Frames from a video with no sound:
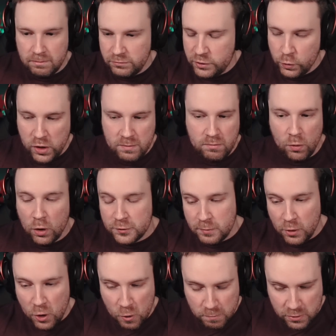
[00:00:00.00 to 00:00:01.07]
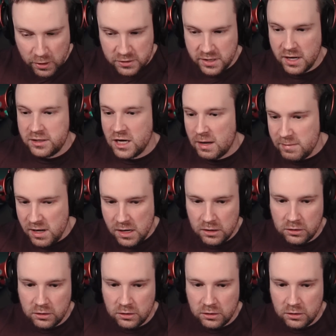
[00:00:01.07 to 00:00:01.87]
doing multiple openers on a dummy,